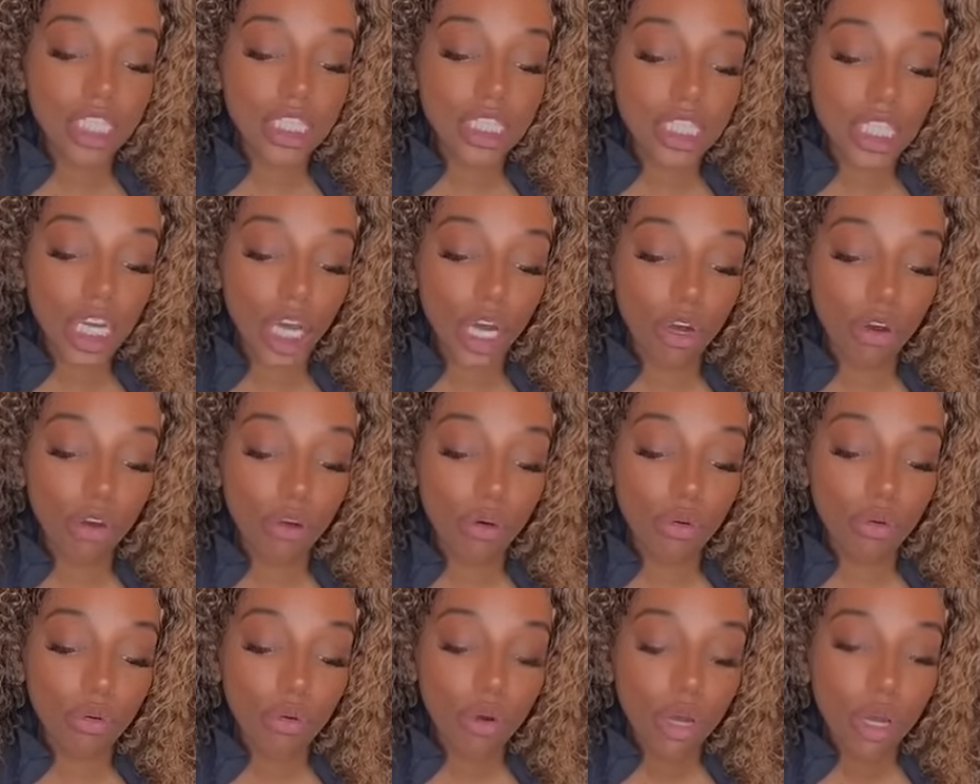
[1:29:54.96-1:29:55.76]

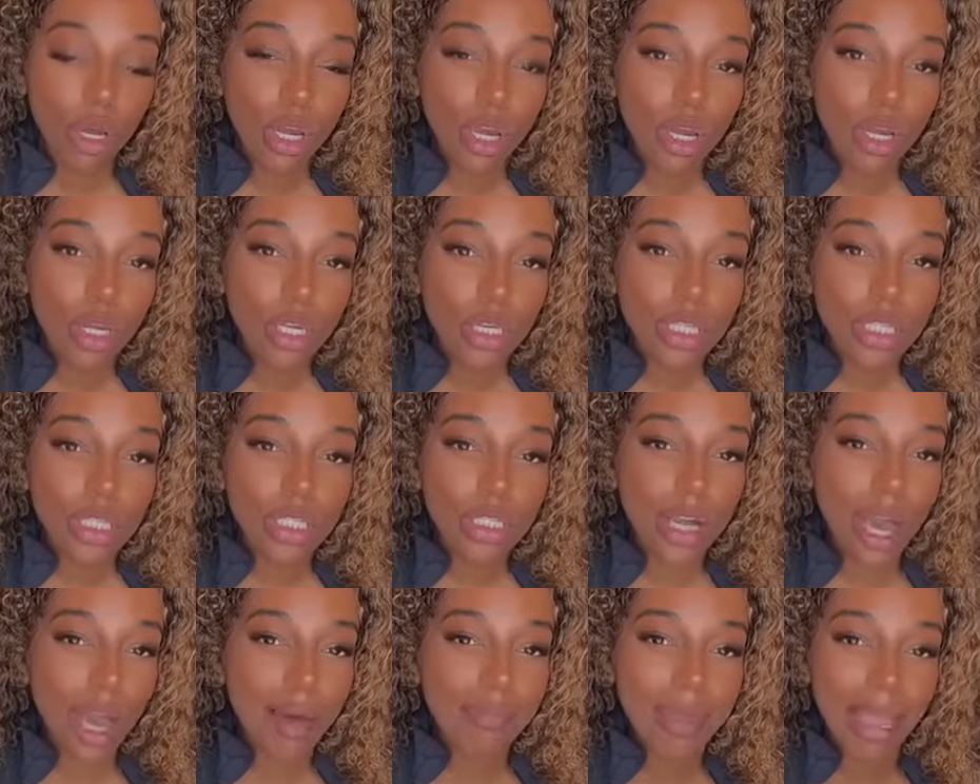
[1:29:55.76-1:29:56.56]
Also,
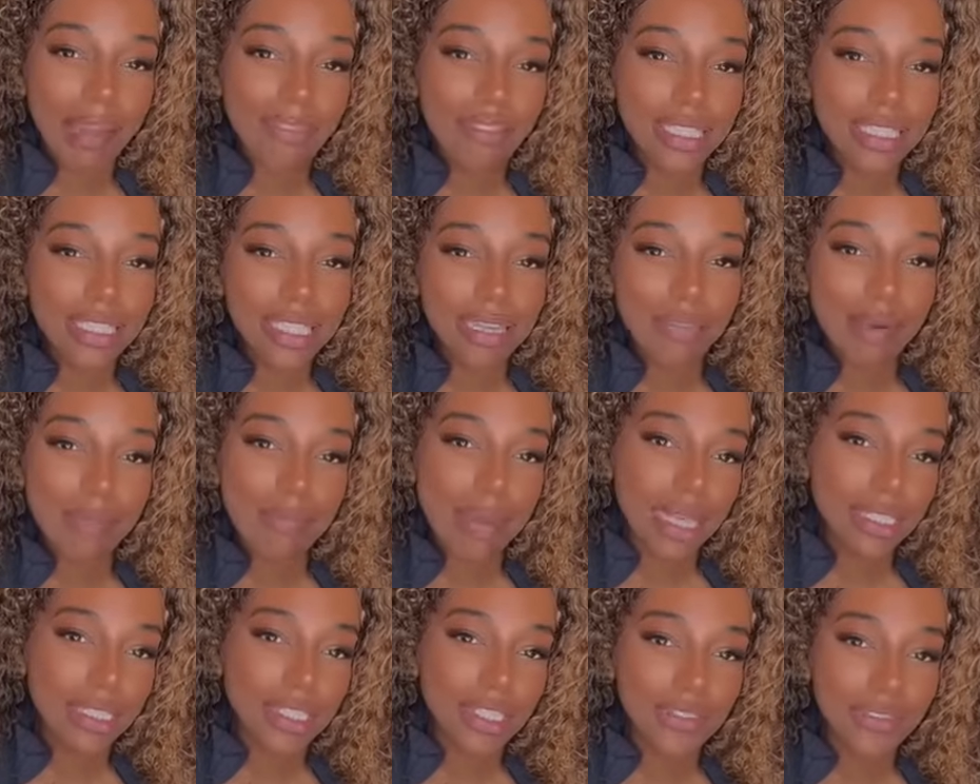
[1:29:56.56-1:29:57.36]
y'all may
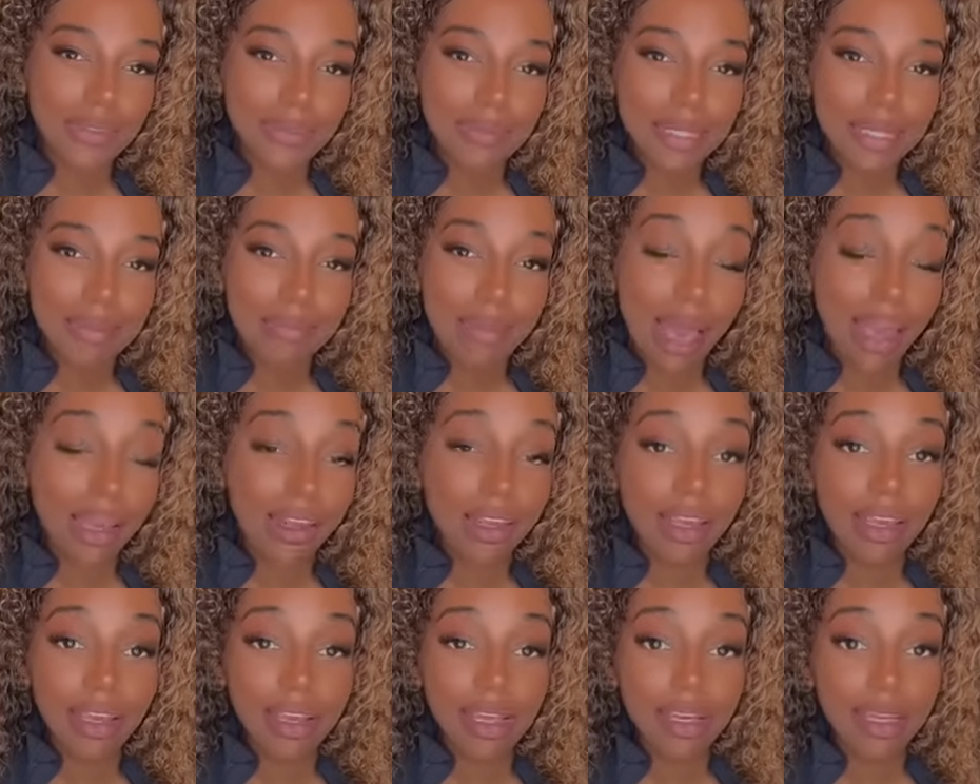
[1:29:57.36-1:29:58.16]
receive a message from
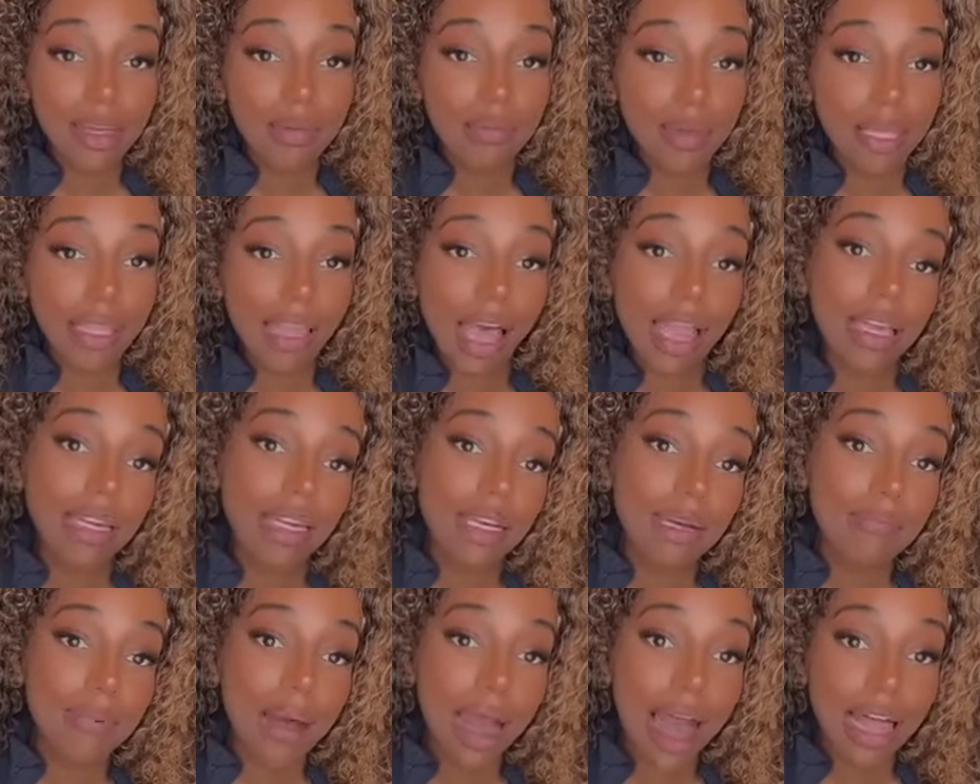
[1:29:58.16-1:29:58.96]
somebody. It could be
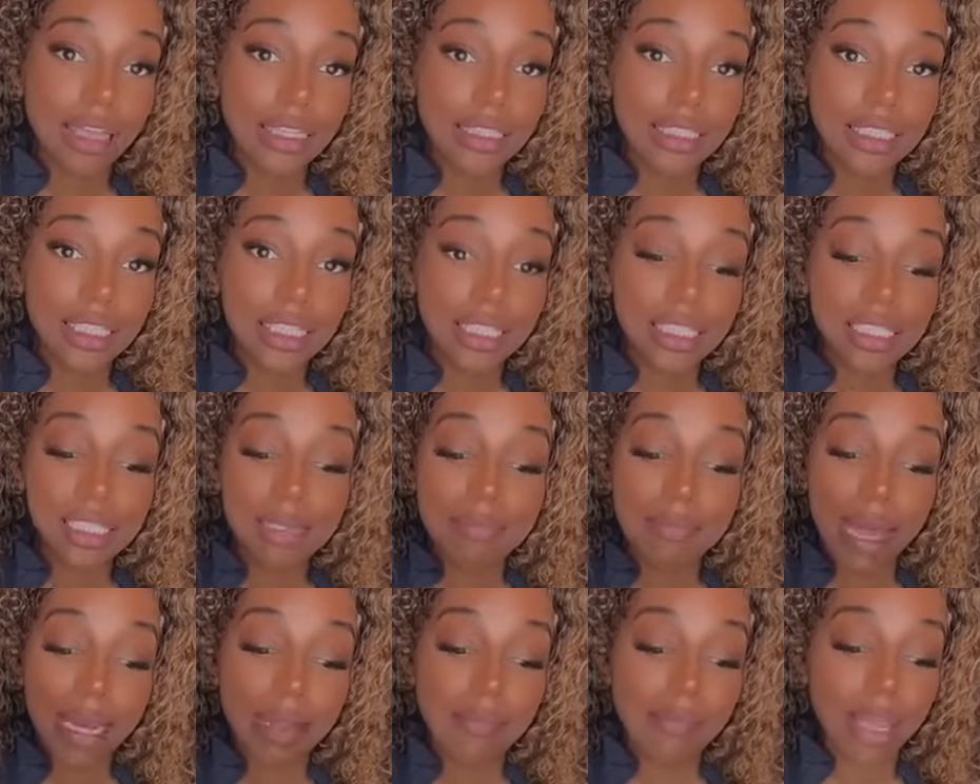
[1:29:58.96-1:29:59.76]
like an
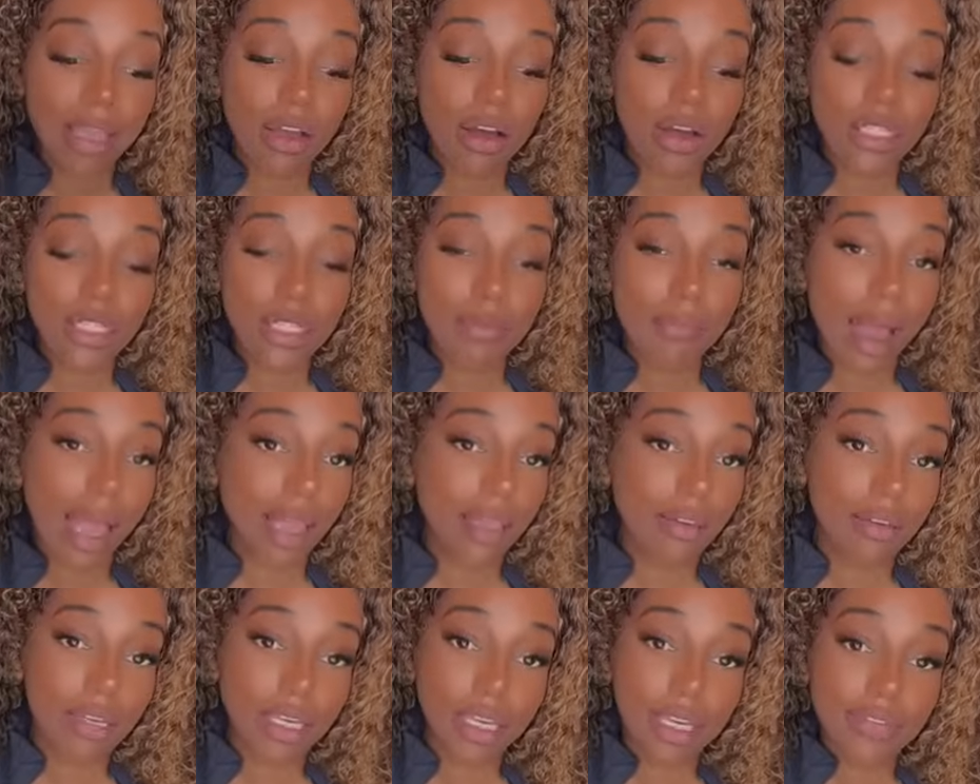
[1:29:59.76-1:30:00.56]
apology. Somebody may
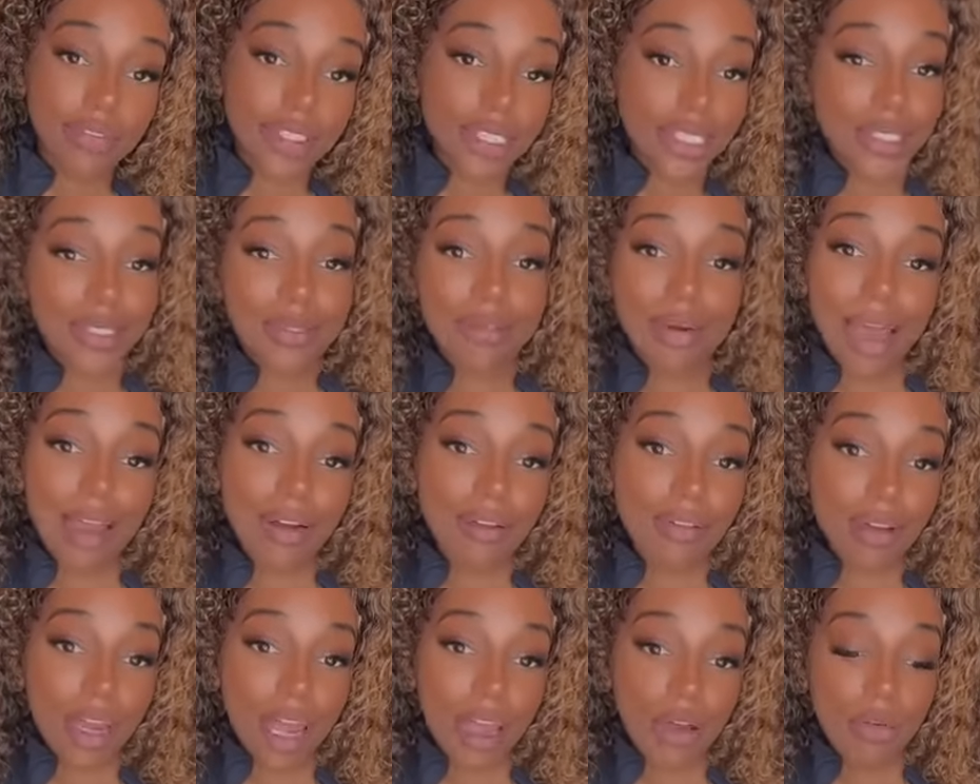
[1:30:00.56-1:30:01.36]
also buy you a gift
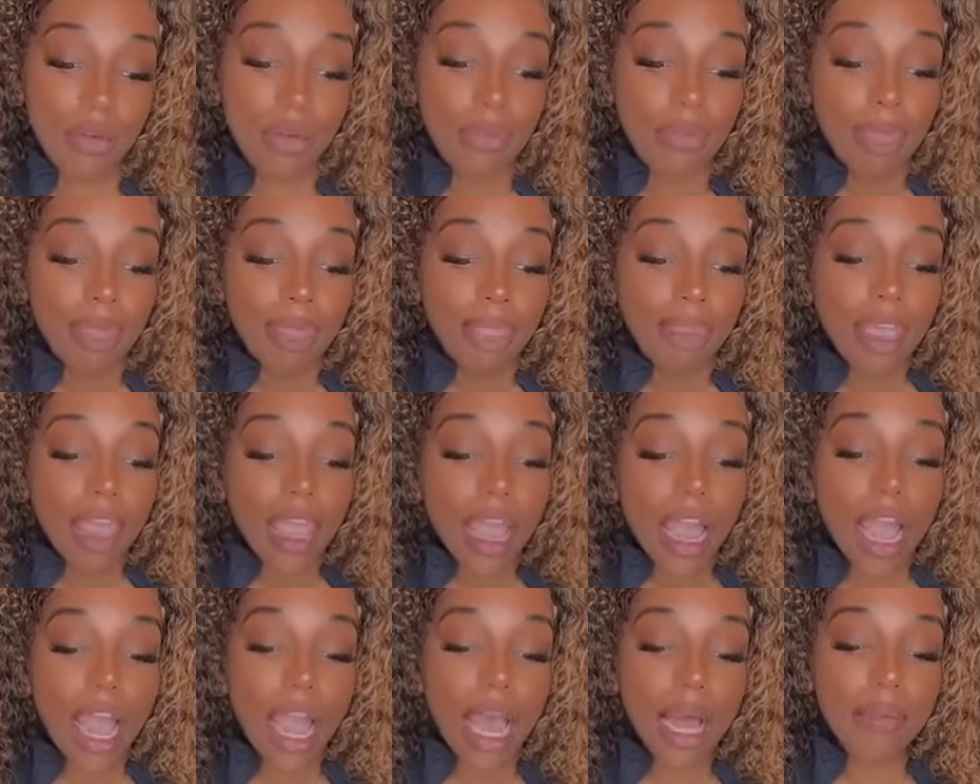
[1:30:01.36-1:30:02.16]
too. I don't know.
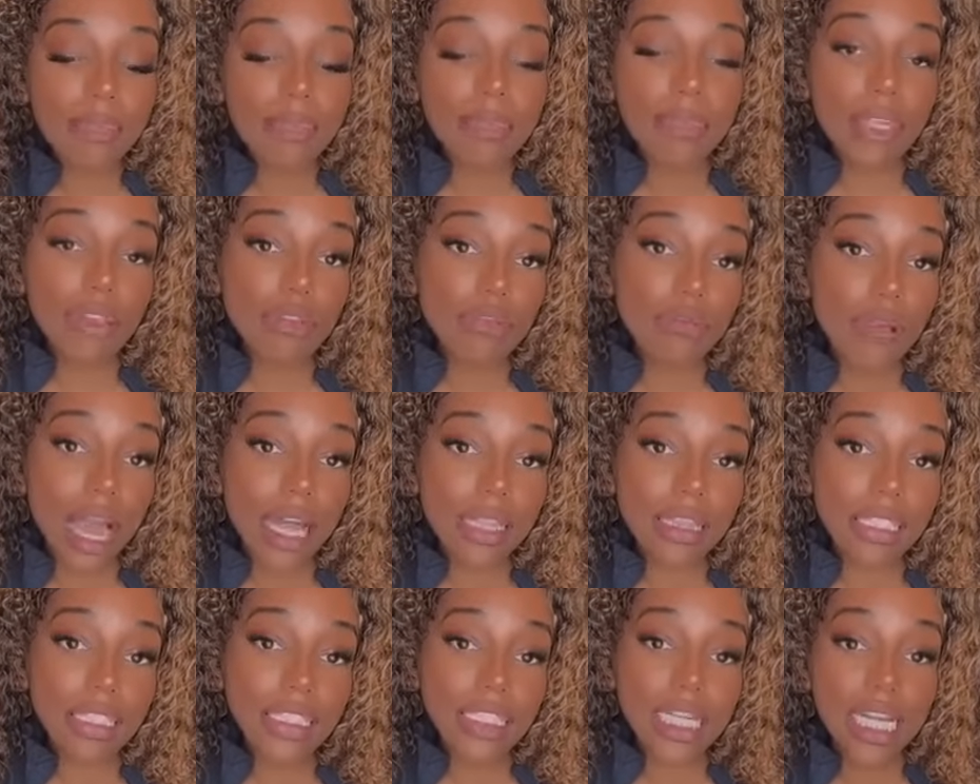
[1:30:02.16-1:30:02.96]
Then
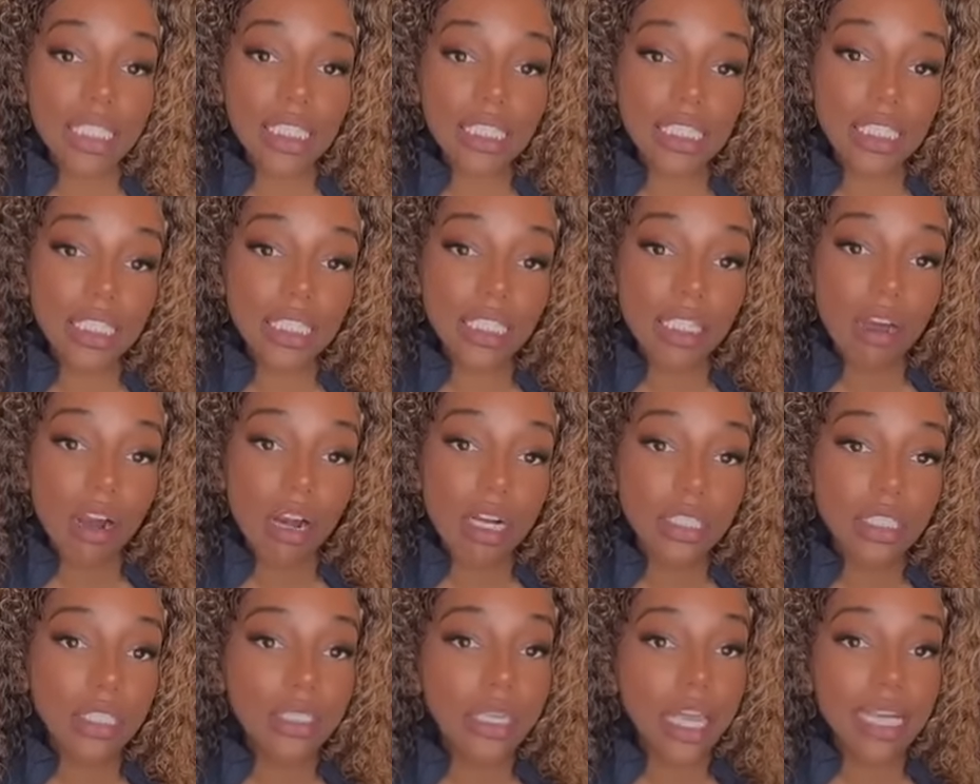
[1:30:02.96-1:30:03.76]
you got the
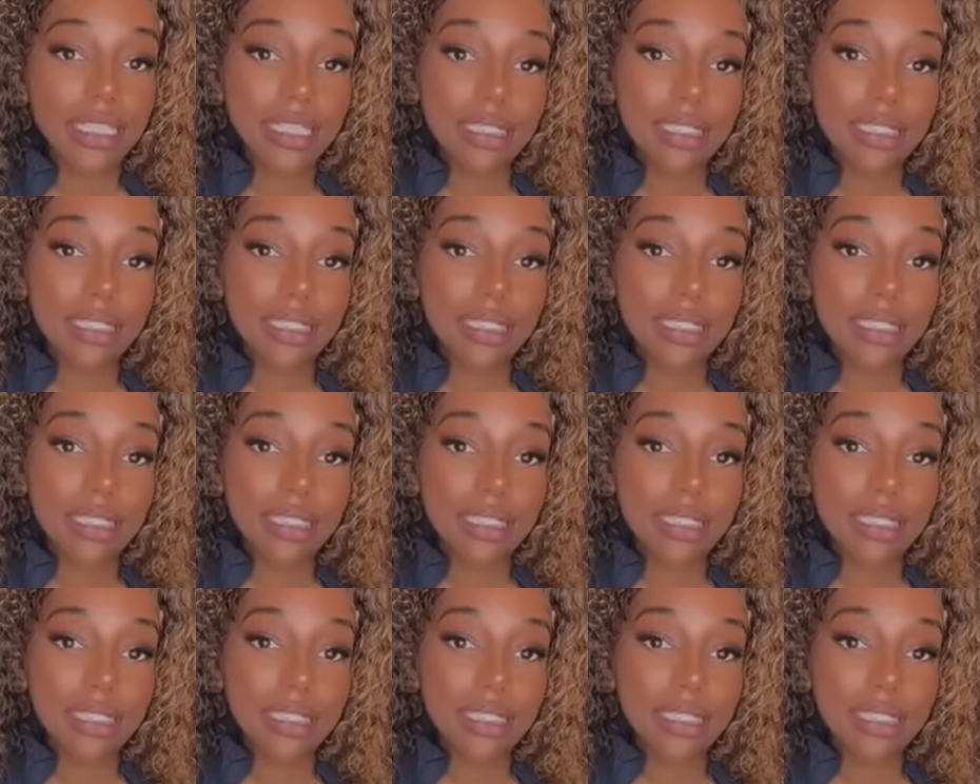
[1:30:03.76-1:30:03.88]
Justice card.